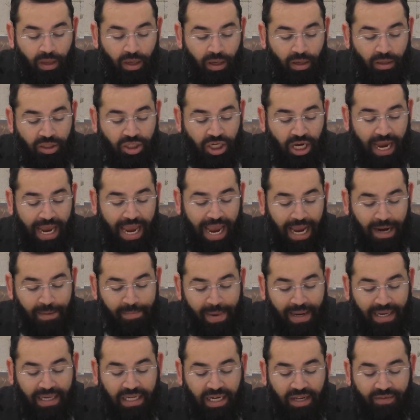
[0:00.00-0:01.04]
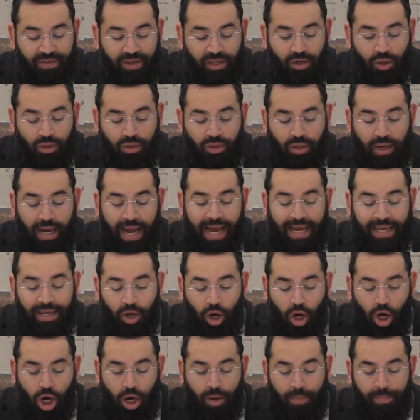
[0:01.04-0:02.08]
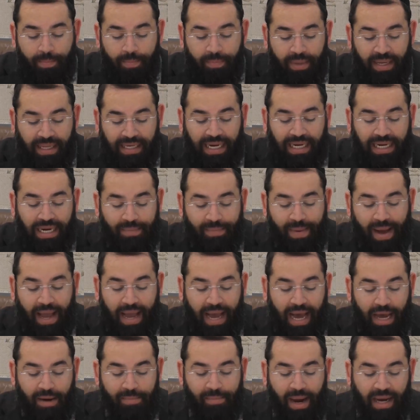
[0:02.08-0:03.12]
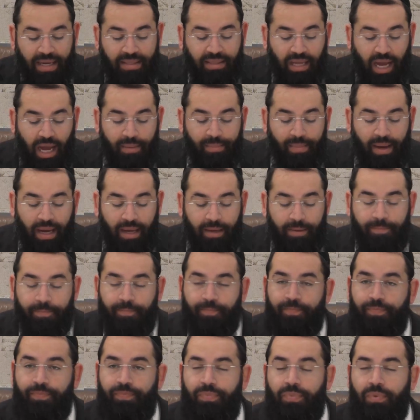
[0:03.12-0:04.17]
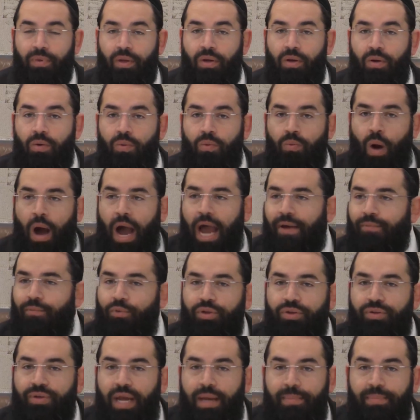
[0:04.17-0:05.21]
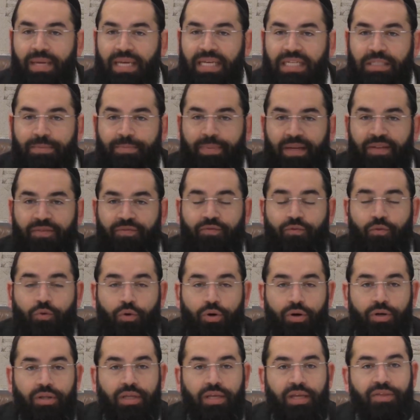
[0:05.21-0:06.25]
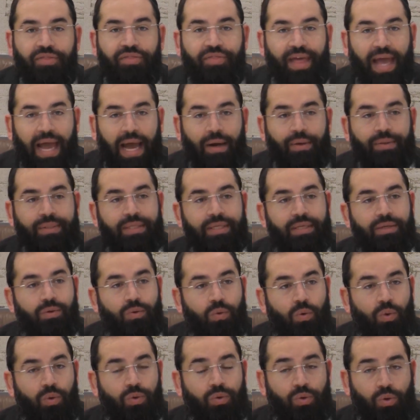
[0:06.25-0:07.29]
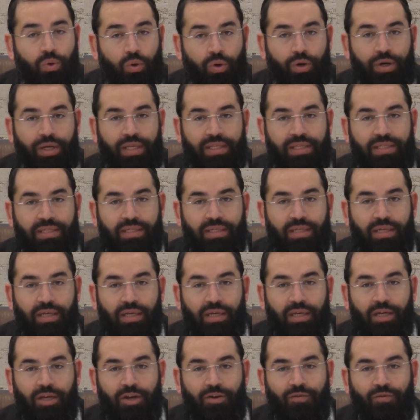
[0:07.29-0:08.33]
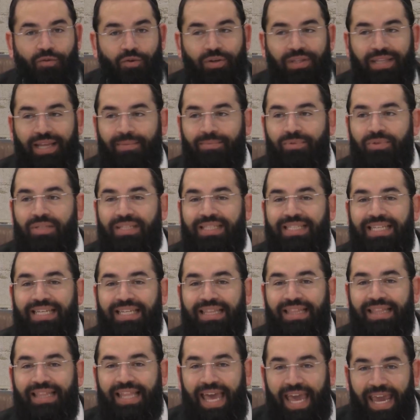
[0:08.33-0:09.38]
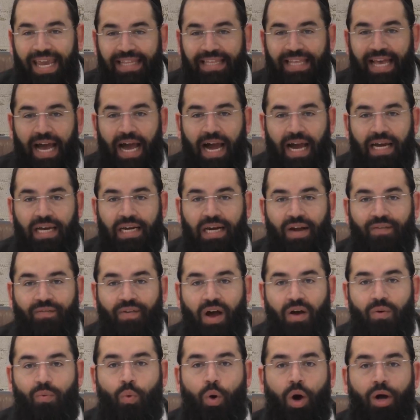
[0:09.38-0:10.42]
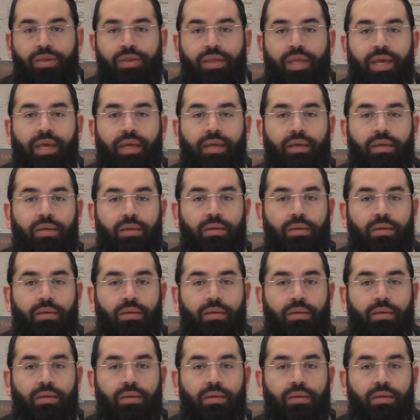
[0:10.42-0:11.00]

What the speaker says: she'en makrivin oto hayom, ela lemachar maitama. Why would Rebbe spend 40,000 gold coins for them to delay the hakrava one day?